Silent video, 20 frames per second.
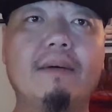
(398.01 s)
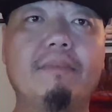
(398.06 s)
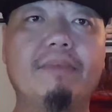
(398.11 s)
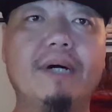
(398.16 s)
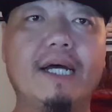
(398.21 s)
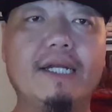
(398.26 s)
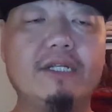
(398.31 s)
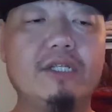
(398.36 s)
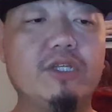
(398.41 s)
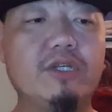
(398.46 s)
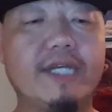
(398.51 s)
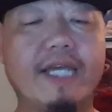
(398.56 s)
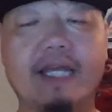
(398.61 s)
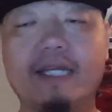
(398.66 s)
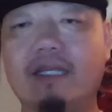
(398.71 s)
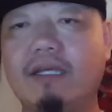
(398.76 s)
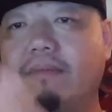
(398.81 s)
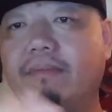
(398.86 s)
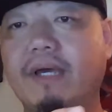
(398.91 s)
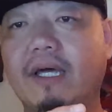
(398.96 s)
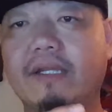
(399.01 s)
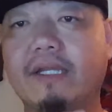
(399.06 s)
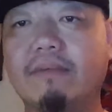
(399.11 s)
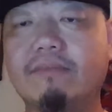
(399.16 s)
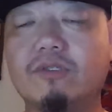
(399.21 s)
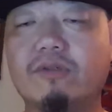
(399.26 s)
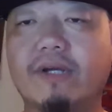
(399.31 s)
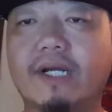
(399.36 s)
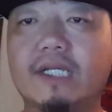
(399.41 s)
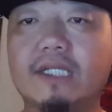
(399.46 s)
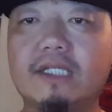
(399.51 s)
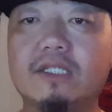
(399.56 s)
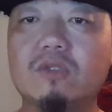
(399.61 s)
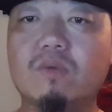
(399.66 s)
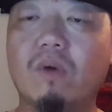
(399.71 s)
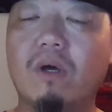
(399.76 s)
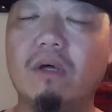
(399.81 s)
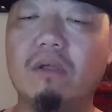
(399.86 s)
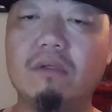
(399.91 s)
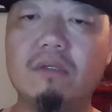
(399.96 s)
But you can email them directly as
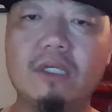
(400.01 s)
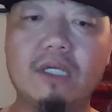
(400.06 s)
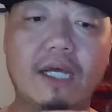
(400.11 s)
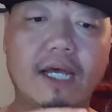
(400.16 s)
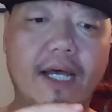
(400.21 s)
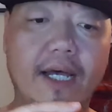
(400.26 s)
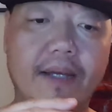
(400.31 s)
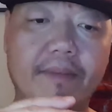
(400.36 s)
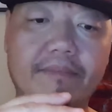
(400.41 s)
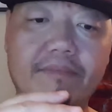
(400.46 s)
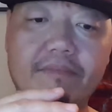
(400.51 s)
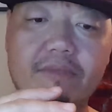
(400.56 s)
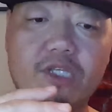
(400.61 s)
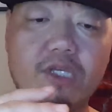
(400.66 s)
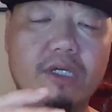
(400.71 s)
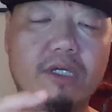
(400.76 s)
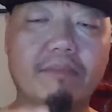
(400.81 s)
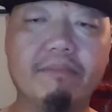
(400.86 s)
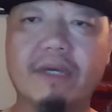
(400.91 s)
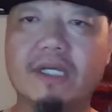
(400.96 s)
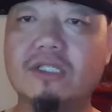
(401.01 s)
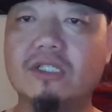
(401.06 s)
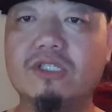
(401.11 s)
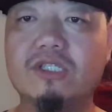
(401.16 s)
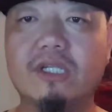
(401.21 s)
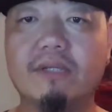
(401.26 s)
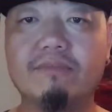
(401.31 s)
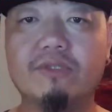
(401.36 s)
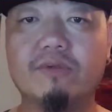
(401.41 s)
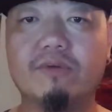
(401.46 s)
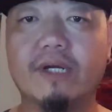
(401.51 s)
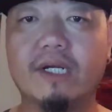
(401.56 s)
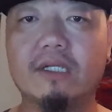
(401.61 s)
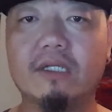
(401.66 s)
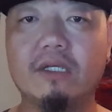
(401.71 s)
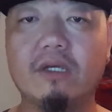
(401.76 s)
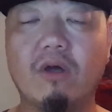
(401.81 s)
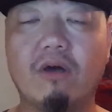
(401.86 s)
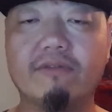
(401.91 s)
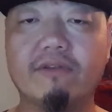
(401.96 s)
well. Um, you can message them
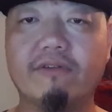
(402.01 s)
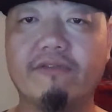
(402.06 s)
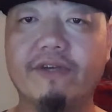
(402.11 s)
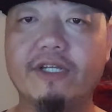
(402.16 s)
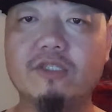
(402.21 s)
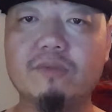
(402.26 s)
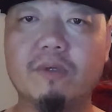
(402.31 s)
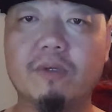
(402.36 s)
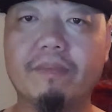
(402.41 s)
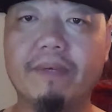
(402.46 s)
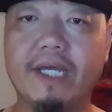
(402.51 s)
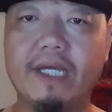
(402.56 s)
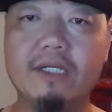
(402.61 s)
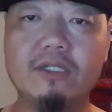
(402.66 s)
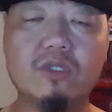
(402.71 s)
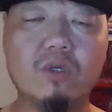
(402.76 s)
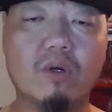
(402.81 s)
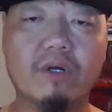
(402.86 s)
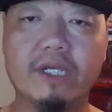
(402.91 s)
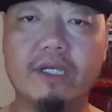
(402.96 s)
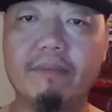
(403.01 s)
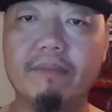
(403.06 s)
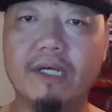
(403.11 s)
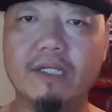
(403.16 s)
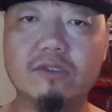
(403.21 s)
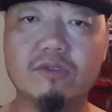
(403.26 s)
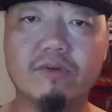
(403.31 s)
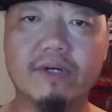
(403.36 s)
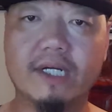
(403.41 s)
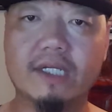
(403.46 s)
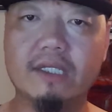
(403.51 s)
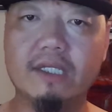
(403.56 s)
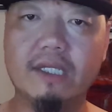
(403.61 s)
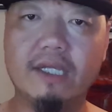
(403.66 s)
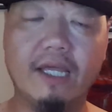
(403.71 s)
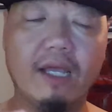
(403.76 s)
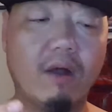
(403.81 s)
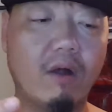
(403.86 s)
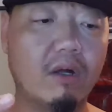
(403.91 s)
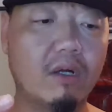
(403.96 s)
directly off their Facebook page or email directly.
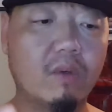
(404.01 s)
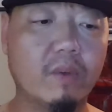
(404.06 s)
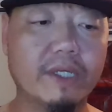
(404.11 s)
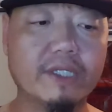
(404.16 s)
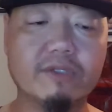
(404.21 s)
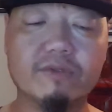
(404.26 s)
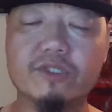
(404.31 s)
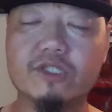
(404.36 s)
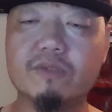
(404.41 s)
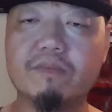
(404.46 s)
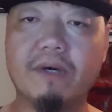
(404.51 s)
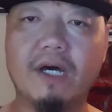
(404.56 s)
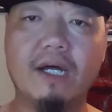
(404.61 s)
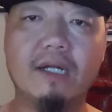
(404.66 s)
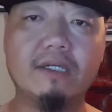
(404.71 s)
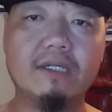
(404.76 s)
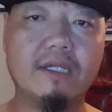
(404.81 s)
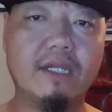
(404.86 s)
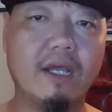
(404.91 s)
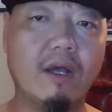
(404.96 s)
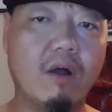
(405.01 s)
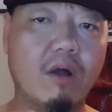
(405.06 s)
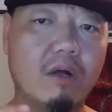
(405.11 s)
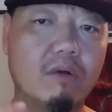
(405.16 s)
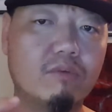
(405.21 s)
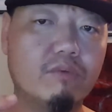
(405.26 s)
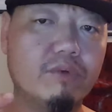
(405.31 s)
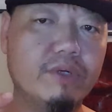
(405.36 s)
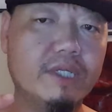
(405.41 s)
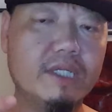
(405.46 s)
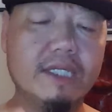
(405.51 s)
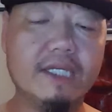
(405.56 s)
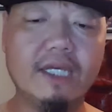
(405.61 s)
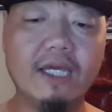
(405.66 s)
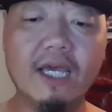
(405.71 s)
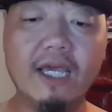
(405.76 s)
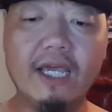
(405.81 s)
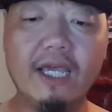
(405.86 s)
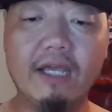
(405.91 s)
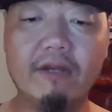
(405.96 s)
They are quick to respond. They are really
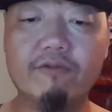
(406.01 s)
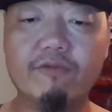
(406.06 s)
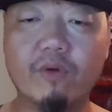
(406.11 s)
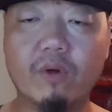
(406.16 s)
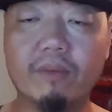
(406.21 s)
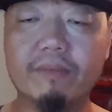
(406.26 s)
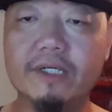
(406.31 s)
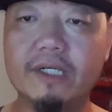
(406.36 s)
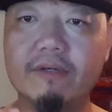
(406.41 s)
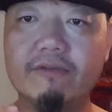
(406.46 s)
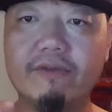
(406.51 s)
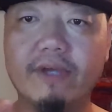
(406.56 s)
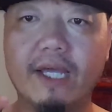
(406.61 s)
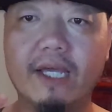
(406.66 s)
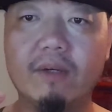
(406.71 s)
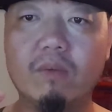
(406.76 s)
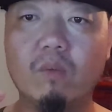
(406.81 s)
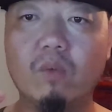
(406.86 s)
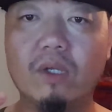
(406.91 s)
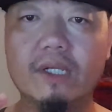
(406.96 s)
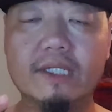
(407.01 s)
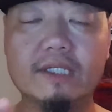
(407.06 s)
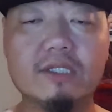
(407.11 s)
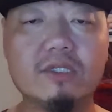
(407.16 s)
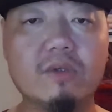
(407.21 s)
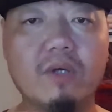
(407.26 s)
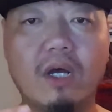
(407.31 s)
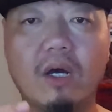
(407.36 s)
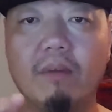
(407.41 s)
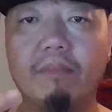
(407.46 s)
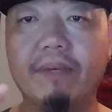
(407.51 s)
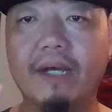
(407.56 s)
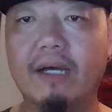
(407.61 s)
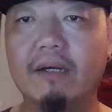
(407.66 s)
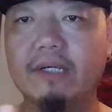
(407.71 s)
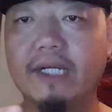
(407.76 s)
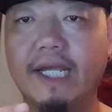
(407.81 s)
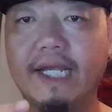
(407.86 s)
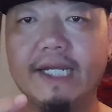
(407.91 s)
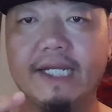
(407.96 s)
informative and willing to help
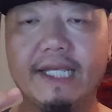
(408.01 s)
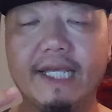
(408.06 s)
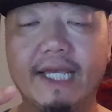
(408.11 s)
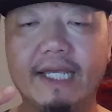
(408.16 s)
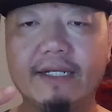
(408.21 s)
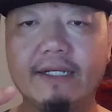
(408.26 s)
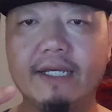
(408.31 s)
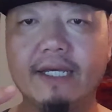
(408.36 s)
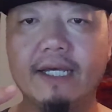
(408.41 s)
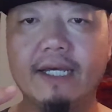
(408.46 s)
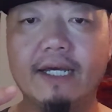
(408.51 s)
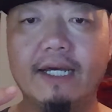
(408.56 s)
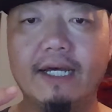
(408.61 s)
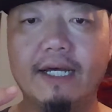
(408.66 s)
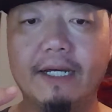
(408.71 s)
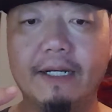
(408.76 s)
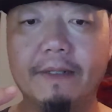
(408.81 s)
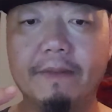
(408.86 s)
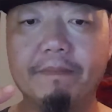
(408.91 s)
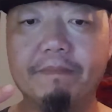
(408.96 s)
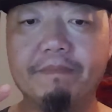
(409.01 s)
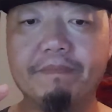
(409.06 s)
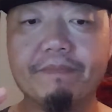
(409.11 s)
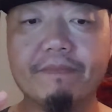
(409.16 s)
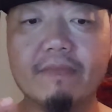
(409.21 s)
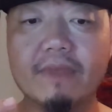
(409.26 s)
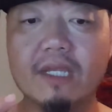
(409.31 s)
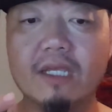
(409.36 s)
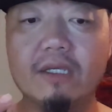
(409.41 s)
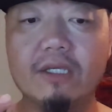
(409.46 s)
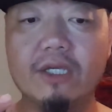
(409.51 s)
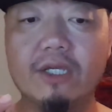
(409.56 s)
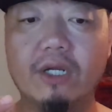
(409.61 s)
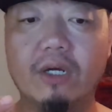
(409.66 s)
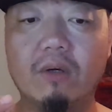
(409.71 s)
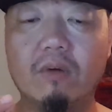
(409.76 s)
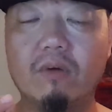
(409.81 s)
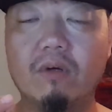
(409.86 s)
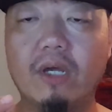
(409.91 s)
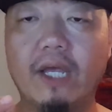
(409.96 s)
out and get um, you
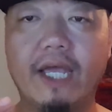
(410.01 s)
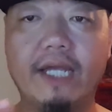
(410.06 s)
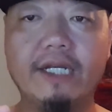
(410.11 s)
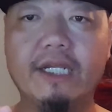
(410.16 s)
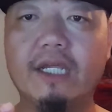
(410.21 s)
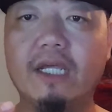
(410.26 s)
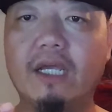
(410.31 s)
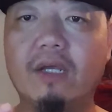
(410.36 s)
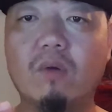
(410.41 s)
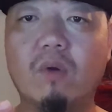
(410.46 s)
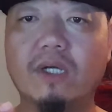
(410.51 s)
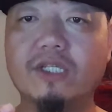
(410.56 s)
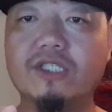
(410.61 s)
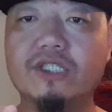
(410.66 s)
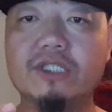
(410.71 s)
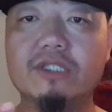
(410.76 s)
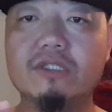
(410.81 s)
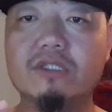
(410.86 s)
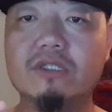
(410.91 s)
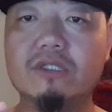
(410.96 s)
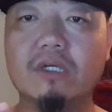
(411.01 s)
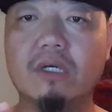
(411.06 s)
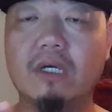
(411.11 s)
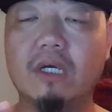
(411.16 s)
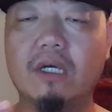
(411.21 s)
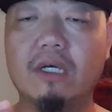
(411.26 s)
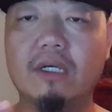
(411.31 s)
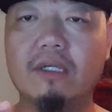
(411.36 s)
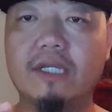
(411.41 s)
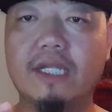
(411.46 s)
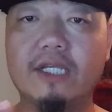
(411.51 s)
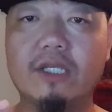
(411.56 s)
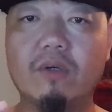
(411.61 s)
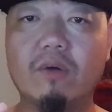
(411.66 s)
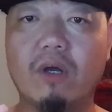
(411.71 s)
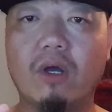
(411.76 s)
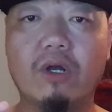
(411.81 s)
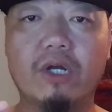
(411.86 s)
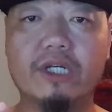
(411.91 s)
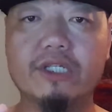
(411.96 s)
know, any questions uh, that
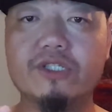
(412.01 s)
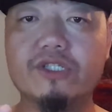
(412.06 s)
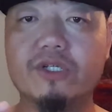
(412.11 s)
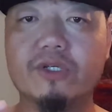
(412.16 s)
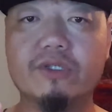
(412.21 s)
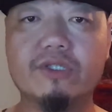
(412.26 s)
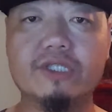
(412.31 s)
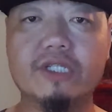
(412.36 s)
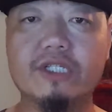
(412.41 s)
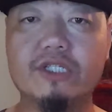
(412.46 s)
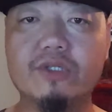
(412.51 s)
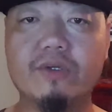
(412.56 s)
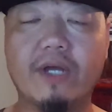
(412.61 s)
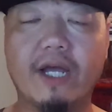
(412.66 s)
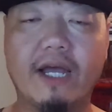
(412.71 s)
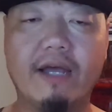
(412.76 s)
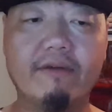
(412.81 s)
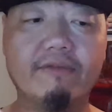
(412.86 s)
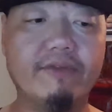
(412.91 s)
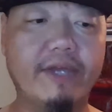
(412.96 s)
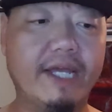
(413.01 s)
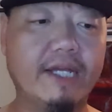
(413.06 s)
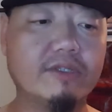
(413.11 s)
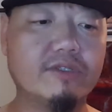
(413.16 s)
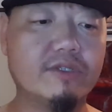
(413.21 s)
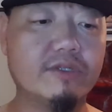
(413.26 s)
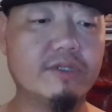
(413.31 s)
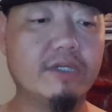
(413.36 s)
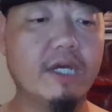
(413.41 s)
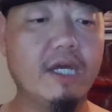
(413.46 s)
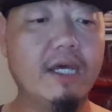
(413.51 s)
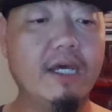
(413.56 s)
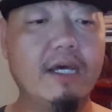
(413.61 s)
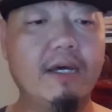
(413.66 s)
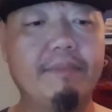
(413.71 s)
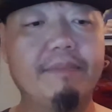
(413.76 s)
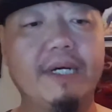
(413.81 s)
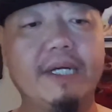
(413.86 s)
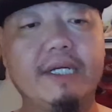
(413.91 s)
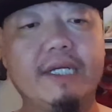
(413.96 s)
you are concerns that you have answered.
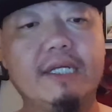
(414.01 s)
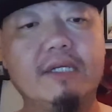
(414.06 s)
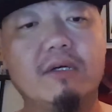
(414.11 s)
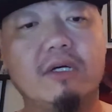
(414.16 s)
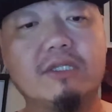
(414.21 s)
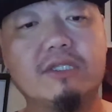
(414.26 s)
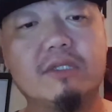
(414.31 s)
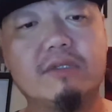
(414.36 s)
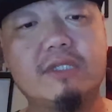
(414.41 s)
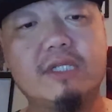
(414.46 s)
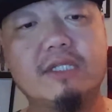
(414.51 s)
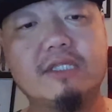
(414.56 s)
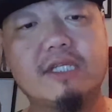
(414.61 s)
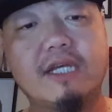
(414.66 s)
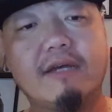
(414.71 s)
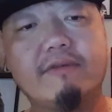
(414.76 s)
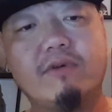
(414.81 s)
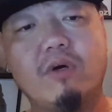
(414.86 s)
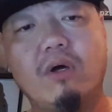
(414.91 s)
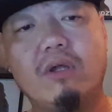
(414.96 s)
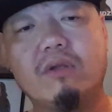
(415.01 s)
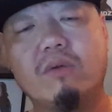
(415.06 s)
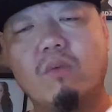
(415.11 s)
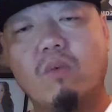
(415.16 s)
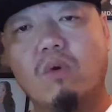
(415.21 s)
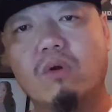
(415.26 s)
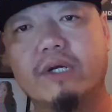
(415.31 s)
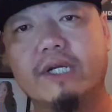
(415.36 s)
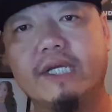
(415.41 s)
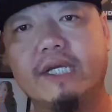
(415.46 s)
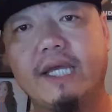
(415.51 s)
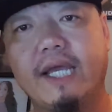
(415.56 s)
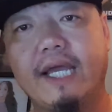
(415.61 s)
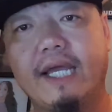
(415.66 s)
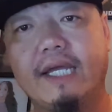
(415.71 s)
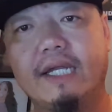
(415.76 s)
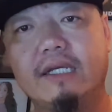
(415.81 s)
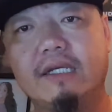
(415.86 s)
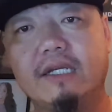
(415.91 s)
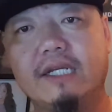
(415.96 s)
But it also does have all the warning
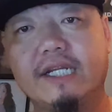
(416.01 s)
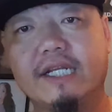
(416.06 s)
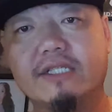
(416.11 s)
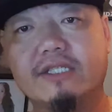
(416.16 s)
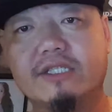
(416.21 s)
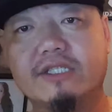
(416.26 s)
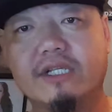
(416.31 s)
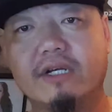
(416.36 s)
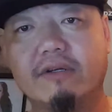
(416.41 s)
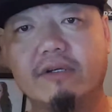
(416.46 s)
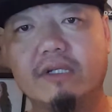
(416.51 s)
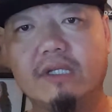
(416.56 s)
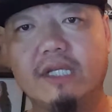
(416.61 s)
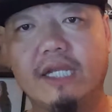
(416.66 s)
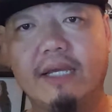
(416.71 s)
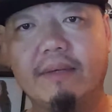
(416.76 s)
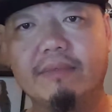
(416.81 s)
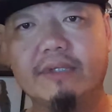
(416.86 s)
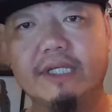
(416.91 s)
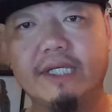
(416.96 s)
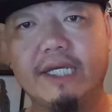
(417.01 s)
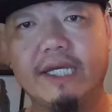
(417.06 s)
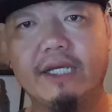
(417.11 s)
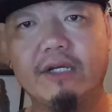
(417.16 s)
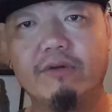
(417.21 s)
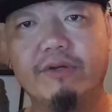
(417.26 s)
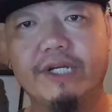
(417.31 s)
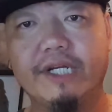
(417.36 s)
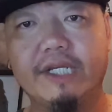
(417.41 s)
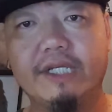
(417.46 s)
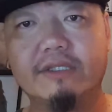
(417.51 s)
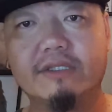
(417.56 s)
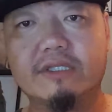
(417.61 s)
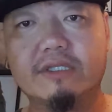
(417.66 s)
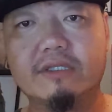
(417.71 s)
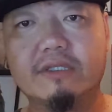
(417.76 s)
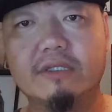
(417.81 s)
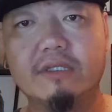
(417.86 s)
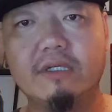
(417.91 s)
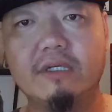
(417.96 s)
and necessary labeling
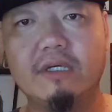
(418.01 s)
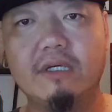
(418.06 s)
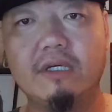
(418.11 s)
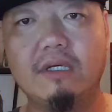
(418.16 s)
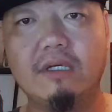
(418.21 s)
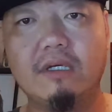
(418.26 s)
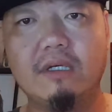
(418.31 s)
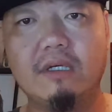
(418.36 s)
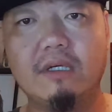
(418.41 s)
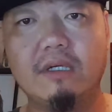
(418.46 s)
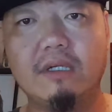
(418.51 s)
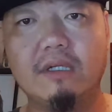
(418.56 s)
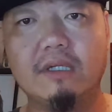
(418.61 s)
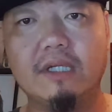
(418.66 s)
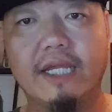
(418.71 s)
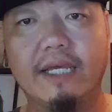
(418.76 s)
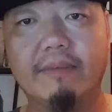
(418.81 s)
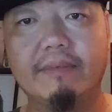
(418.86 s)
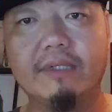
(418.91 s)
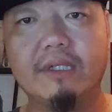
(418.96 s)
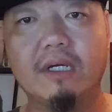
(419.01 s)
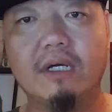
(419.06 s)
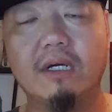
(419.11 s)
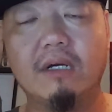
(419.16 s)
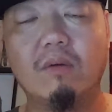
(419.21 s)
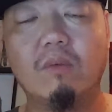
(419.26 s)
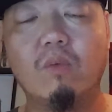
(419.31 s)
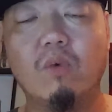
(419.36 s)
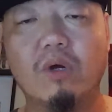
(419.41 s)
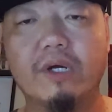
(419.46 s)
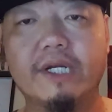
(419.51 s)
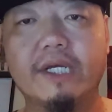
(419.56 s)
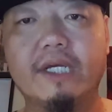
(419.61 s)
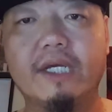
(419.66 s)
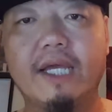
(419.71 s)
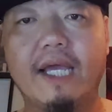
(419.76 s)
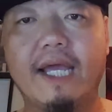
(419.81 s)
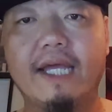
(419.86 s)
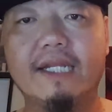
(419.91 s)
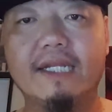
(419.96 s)
ingredients label uh,
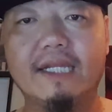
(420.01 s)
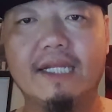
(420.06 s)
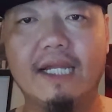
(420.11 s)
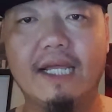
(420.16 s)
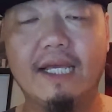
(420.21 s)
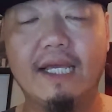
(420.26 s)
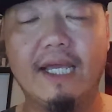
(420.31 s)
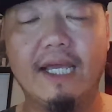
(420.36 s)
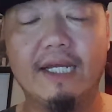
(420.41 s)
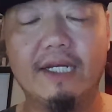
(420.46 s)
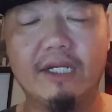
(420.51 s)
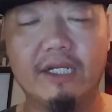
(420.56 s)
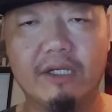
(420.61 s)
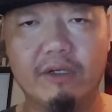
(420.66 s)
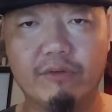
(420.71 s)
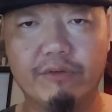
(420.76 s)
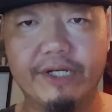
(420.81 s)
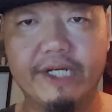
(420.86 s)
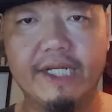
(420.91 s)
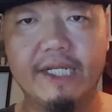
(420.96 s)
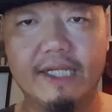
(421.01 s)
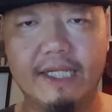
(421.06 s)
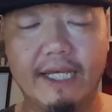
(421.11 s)
warning and and ingredient